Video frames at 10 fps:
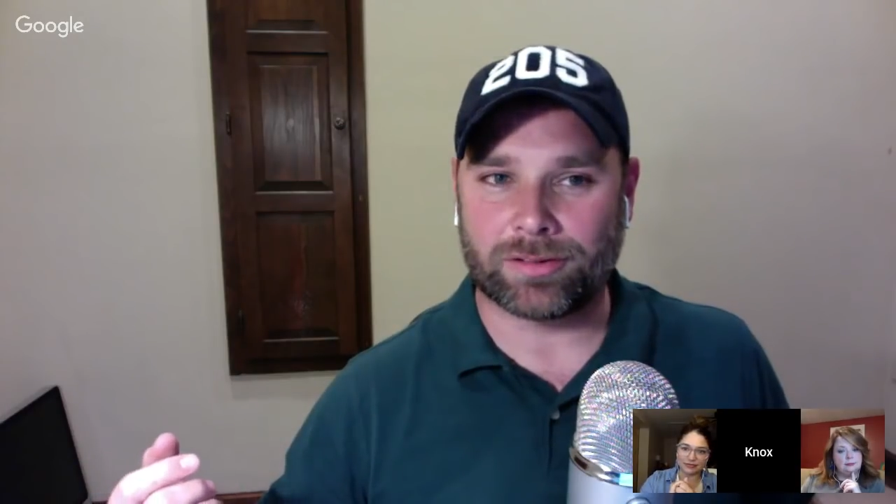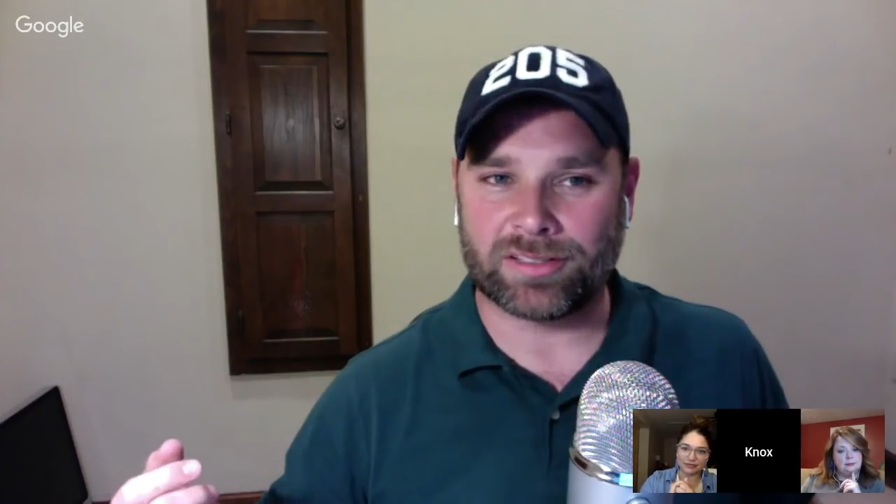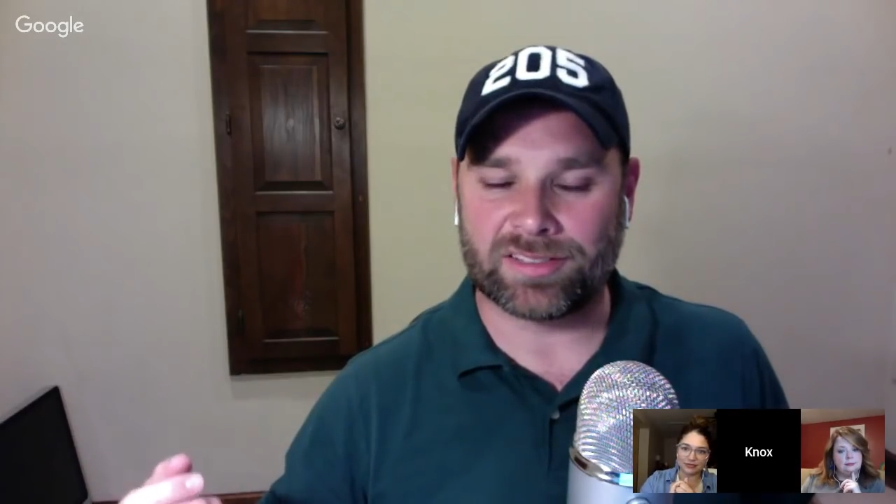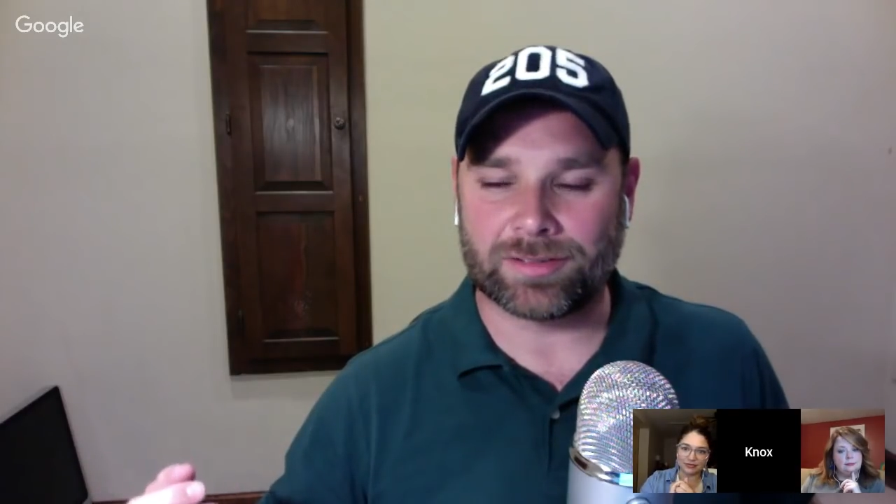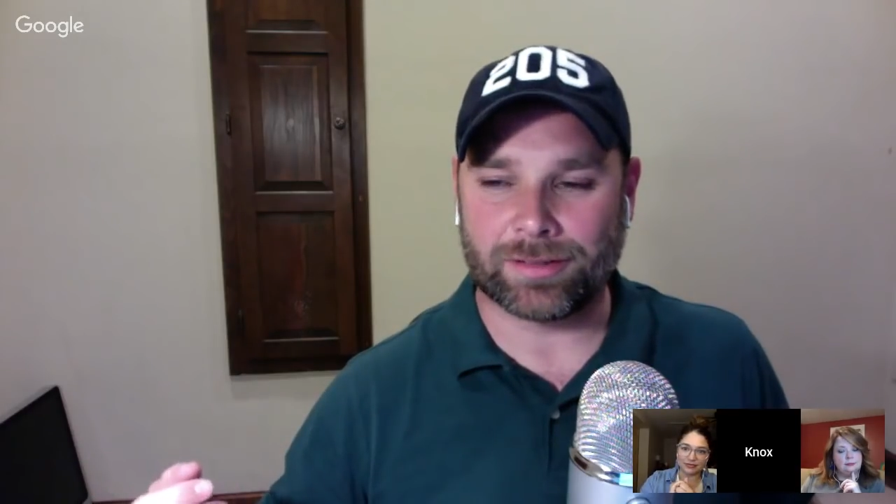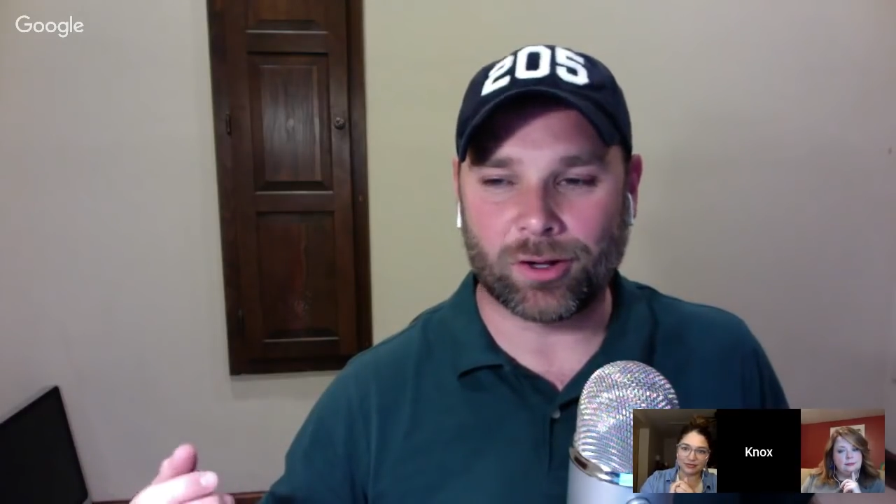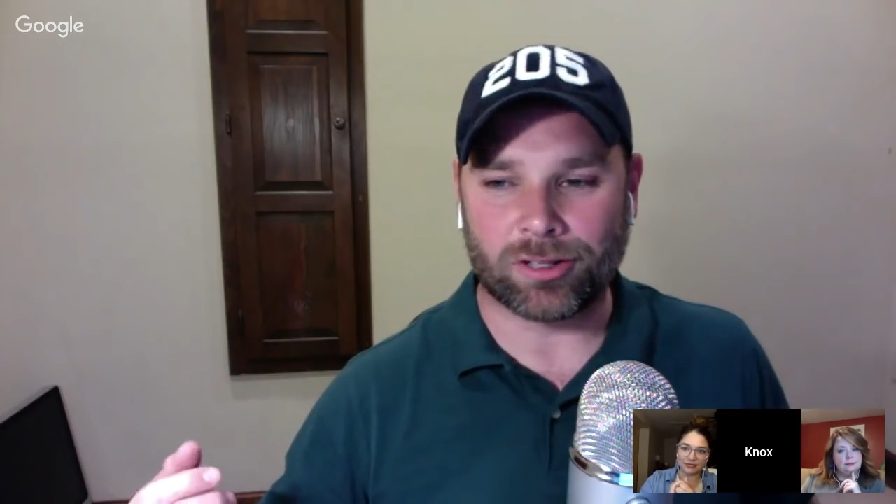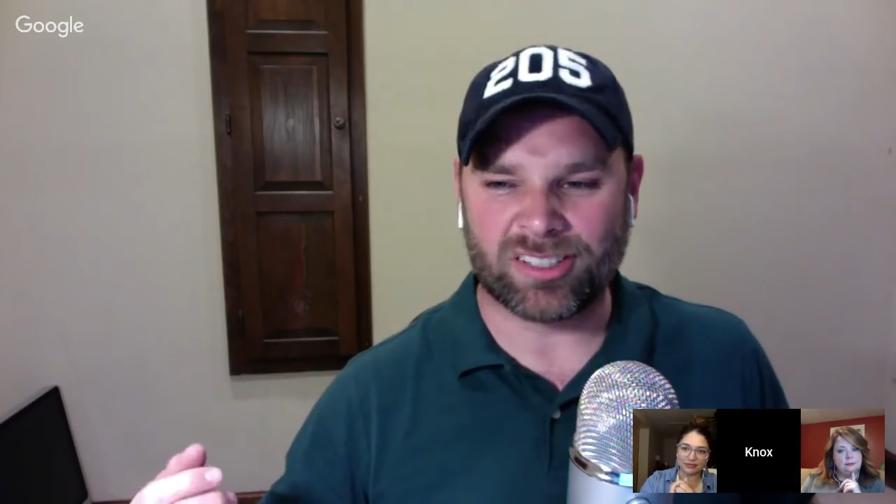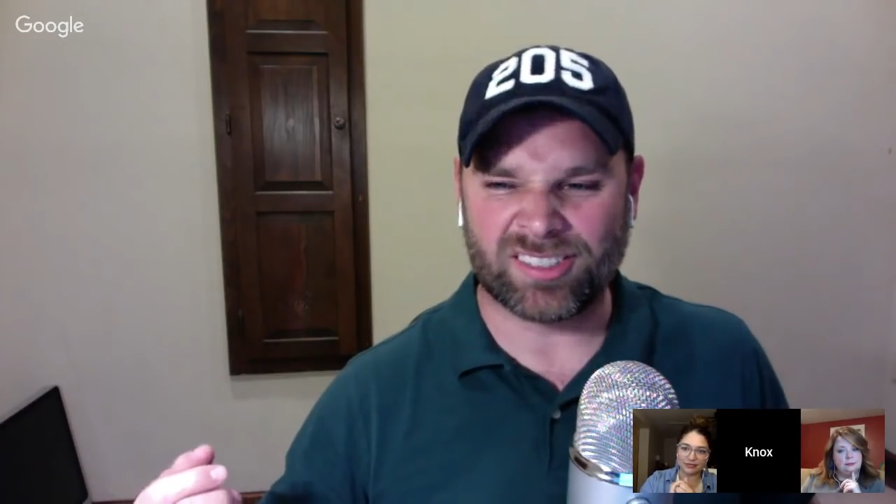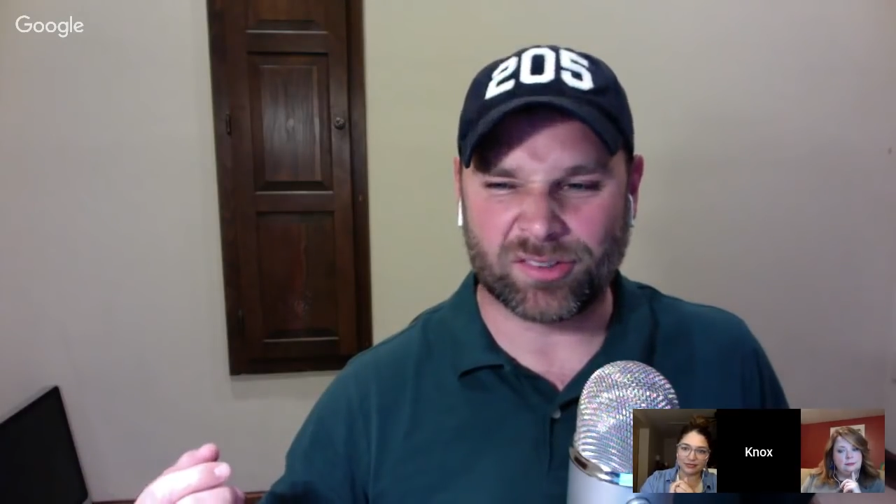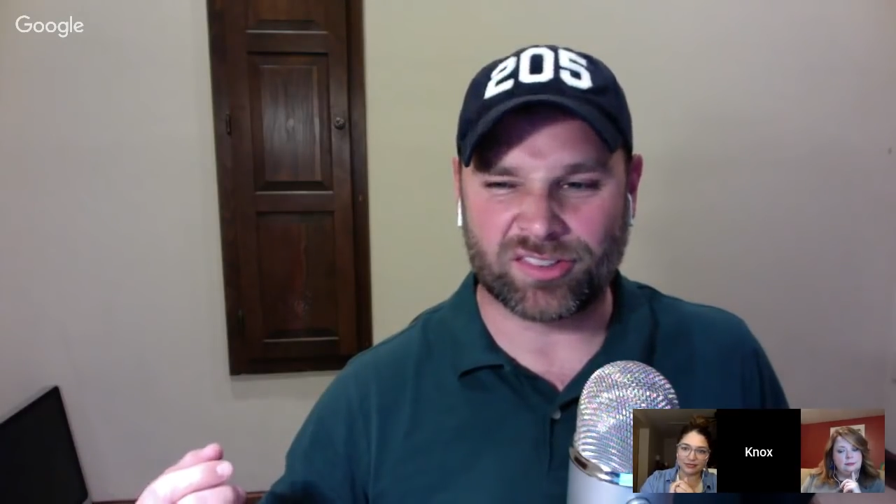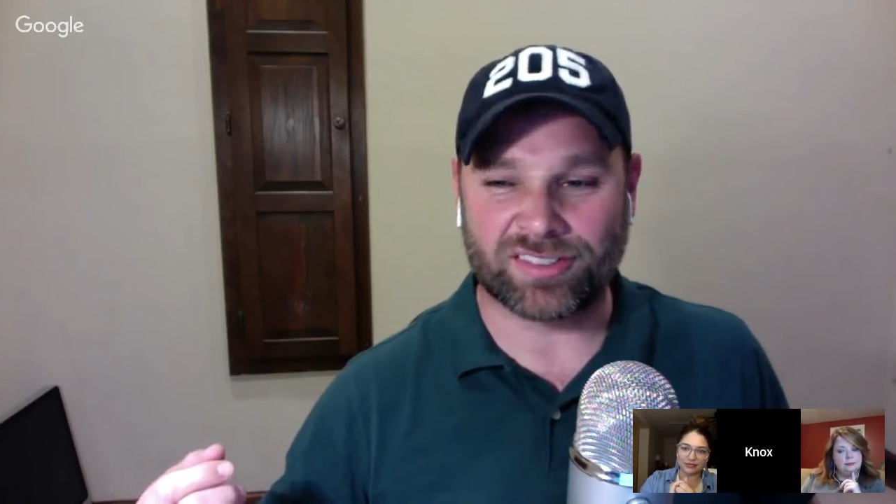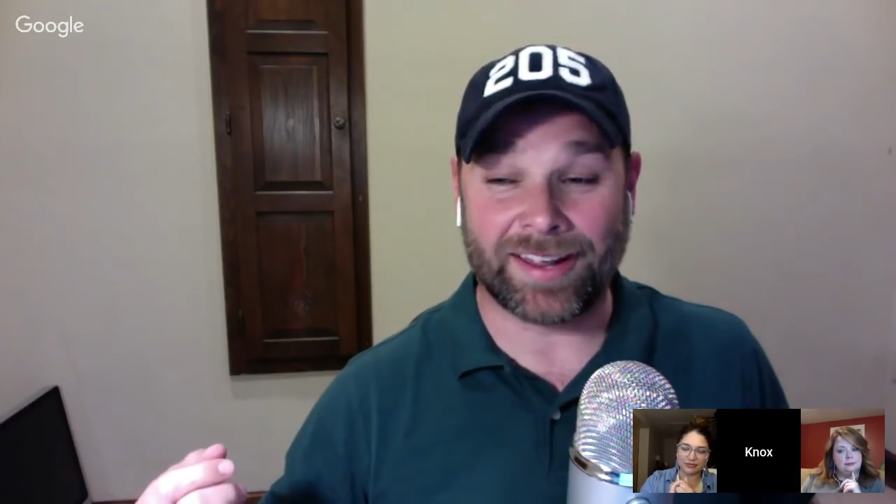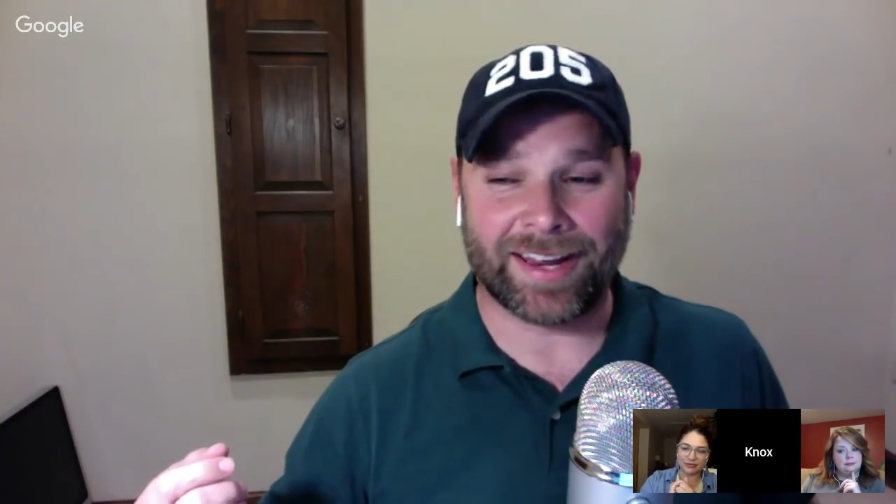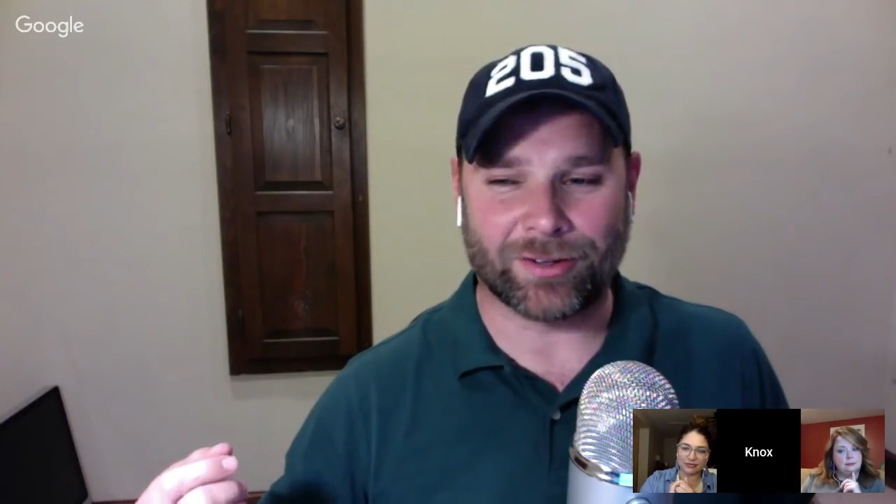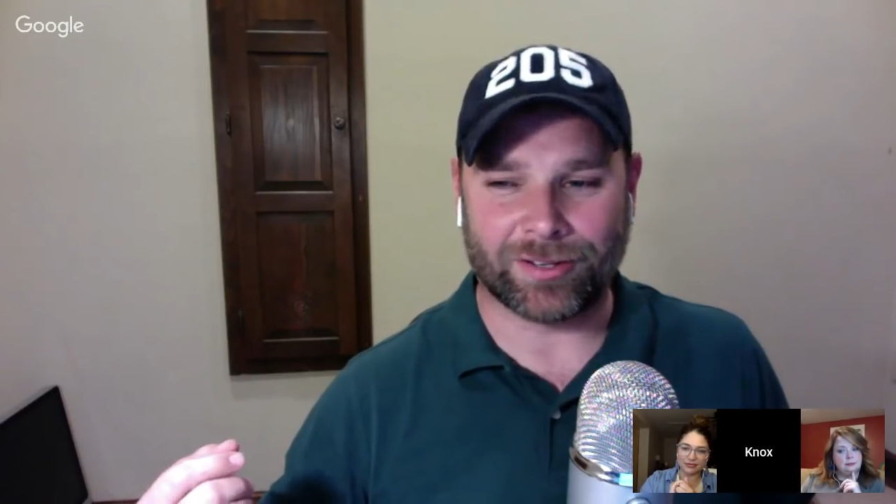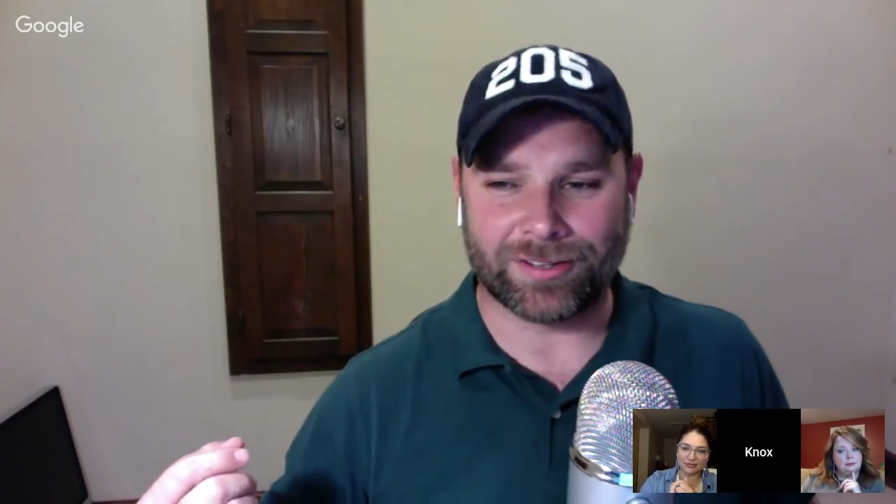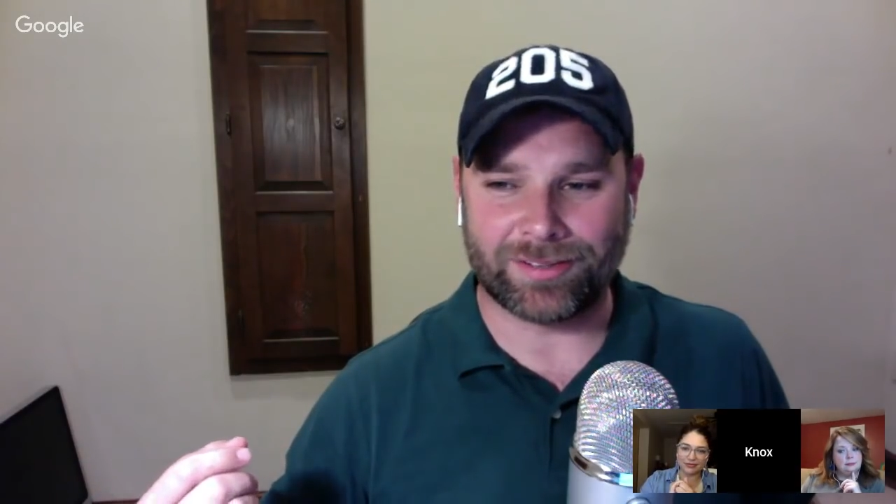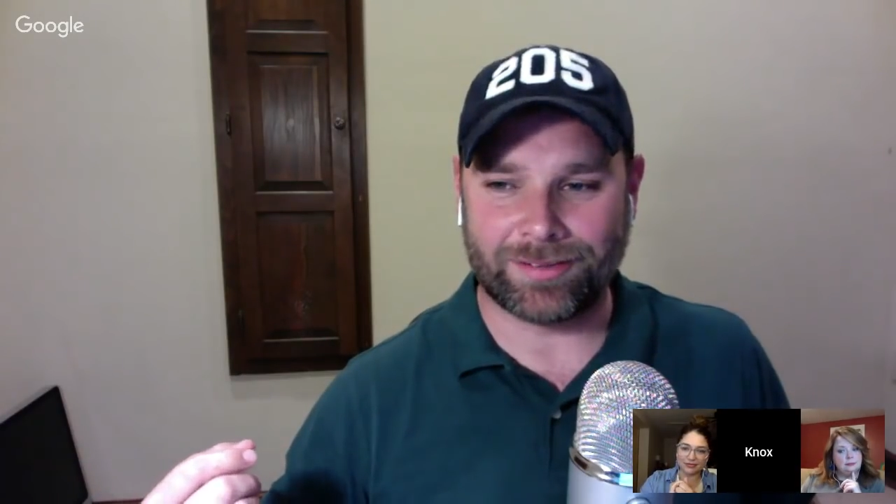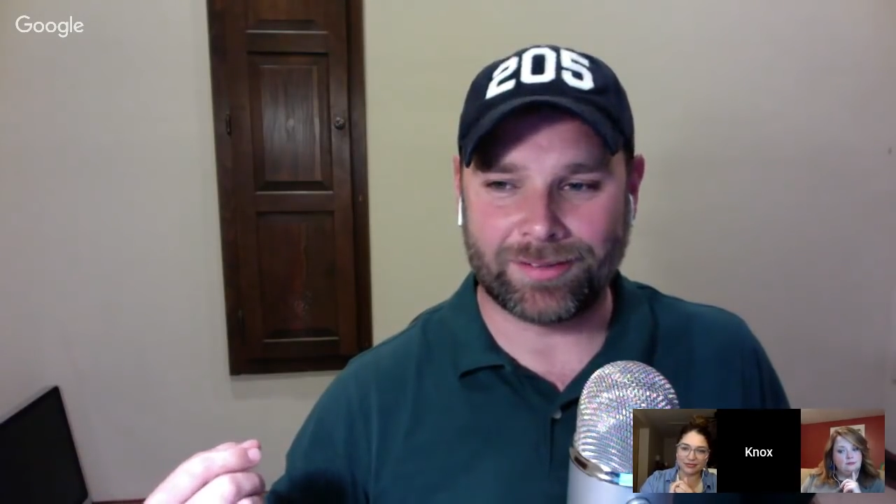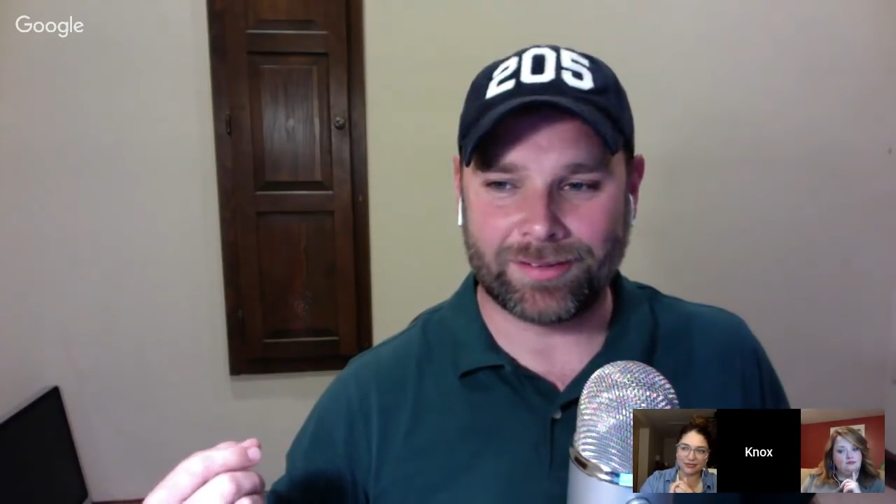because it's a little scandalous.